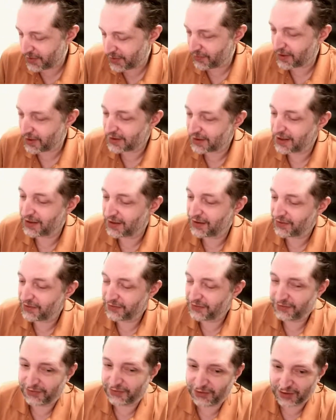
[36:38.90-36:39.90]
Is it
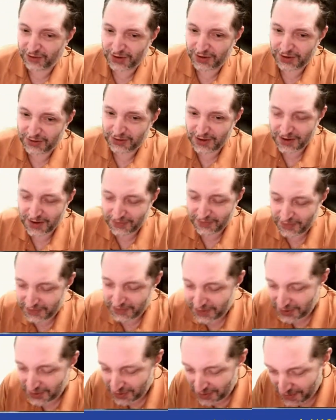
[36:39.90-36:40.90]
worth throwing your draft
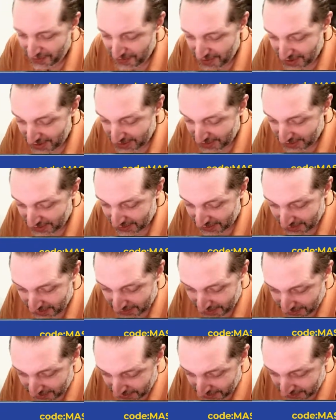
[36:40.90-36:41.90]
for that?
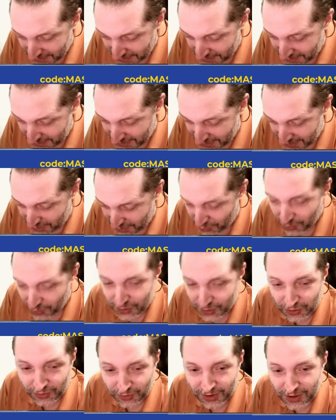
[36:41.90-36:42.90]
But the
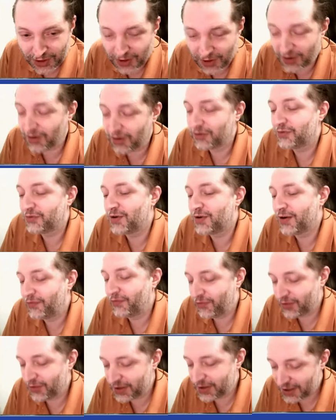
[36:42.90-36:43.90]
rest of the pack, I mean,
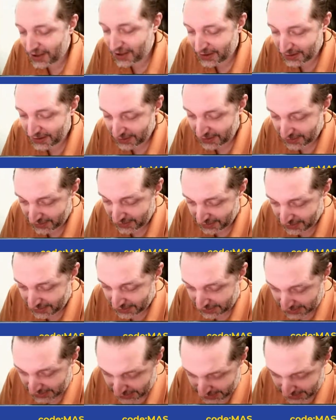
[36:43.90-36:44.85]
blue Singeing is good.